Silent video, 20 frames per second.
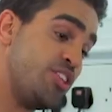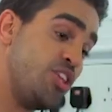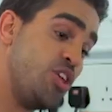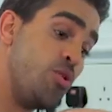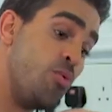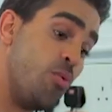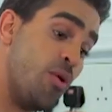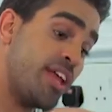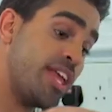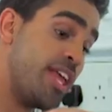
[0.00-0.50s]

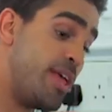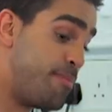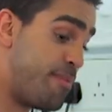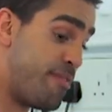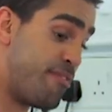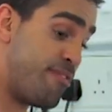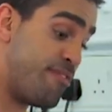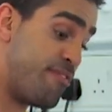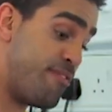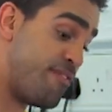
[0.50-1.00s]
You were
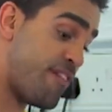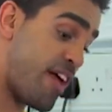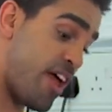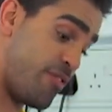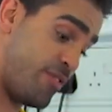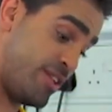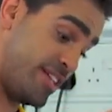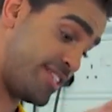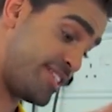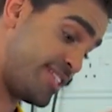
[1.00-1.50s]
keeping
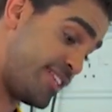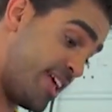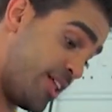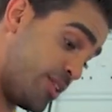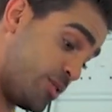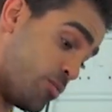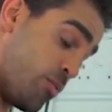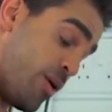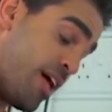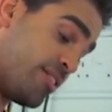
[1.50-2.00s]
very
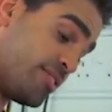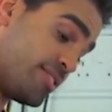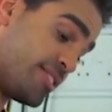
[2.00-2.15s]
still. Well